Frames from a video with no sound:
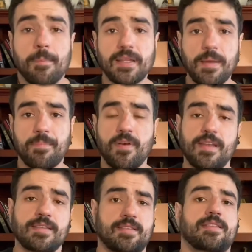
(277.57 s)
But the
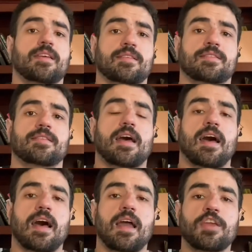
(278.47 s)
point is this,
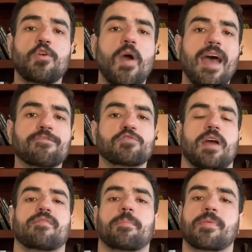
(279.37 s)
you have to
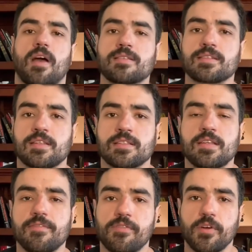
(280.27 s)
have a
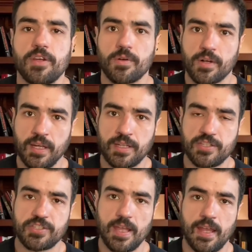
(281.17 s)
process for your inner
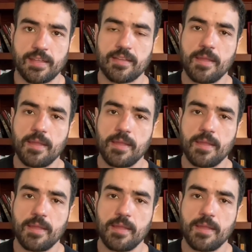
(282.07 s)
state.